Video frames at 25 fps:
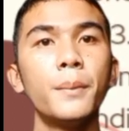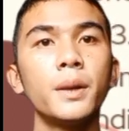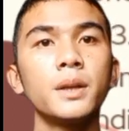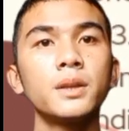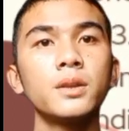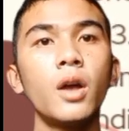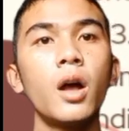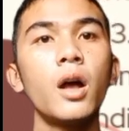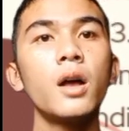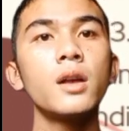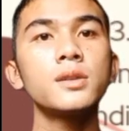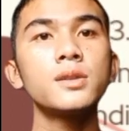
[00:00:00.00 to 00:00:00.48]

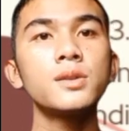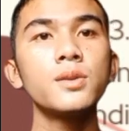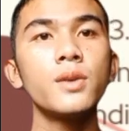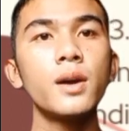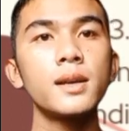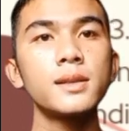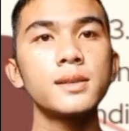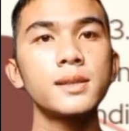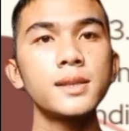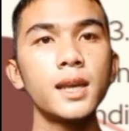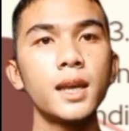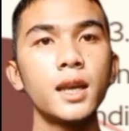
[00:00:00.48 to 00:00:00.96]
but
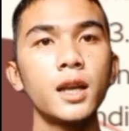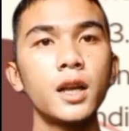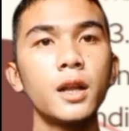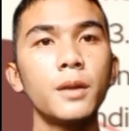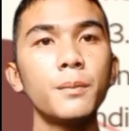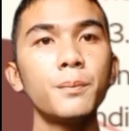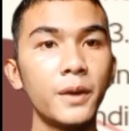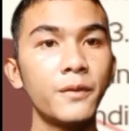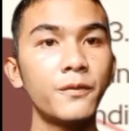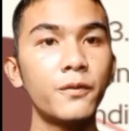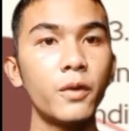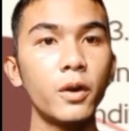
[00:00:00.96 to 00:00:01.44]
also a
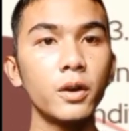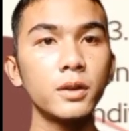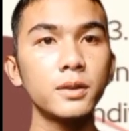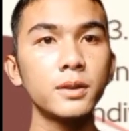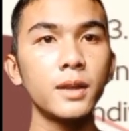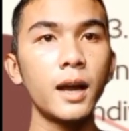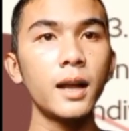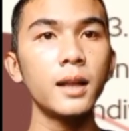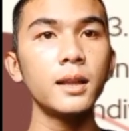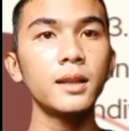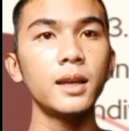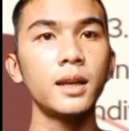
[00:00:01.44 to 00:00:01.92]
single
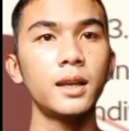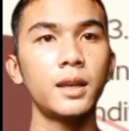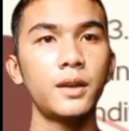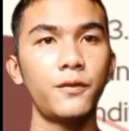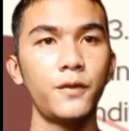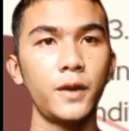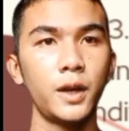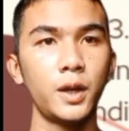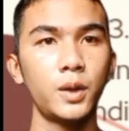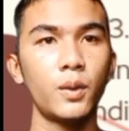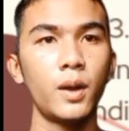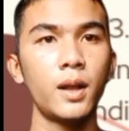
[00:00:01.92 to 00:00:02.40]
pivotal
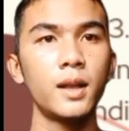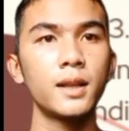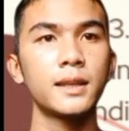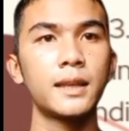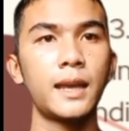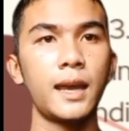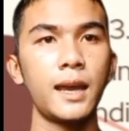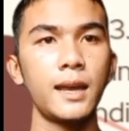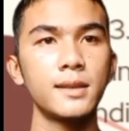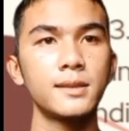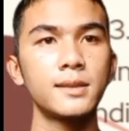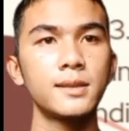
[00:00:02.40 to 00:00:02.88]

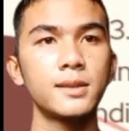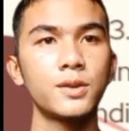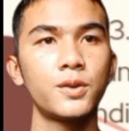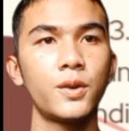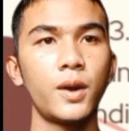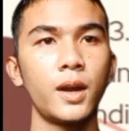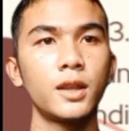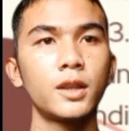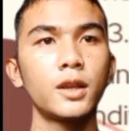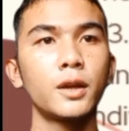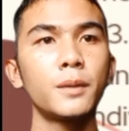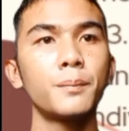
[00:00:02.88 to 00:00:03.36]
individual
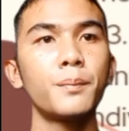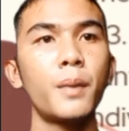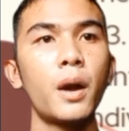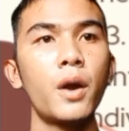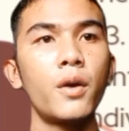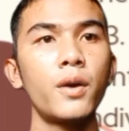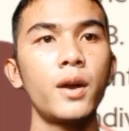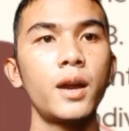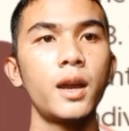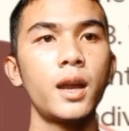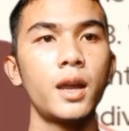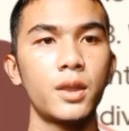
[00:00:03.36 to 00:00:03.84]
gains greater
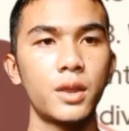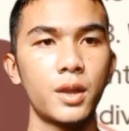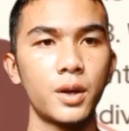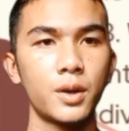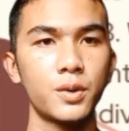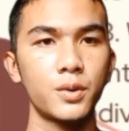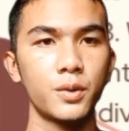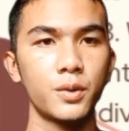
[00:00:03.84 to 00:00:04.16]
power in